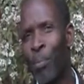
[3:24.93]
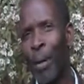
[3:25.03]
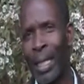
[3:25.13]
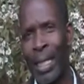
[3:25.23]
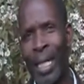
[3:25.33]

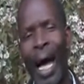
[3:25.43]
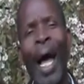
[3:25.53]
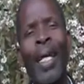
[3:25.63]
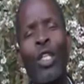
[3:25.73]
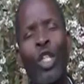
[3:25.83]
but
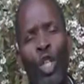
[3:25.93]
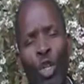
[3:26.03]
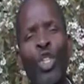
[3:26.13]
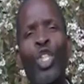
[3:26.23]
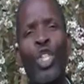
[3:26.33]
I
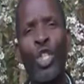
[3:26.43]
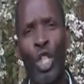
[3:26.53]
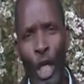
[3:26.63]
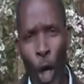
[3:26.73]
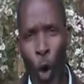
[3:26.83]
don't
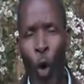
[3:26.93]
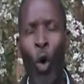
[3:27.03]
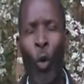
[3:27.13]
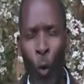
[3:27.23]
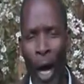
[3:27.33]
know
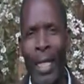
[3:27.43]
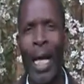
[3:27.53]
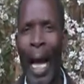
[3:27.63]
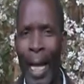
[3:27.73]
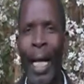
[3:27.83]
what
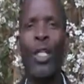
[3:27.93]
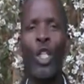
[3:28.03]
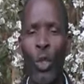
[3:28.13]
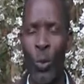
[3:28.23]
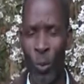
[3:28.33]
I can
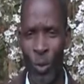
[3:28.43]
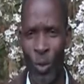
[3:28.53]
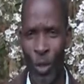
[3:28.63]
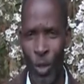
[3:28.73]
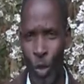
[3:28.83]
do.
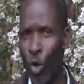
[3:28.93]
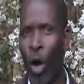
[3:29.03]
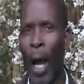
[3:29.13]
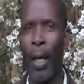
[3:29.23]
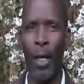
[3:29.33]
So
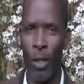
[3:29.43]
I